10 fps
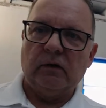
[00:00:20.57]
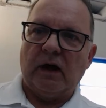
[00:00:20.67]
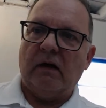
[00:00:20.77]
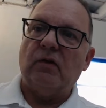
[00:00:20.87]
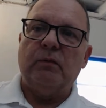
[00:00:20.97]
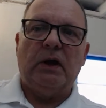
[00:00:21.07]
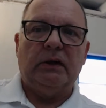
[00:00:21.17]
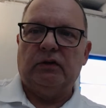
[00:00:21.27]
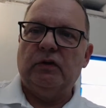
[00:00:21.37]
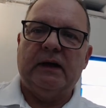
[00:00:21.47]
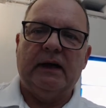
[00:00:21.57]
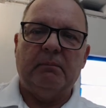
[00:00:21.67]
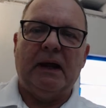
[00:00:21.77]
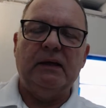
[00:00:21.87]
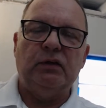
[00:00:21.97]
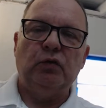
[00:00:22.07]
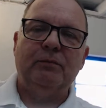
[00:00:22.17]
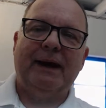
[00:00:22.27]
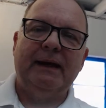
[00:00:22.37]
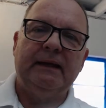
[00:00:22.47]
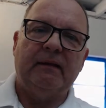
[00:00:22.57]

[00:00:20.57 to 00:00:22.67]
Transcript: government, you can apply it to many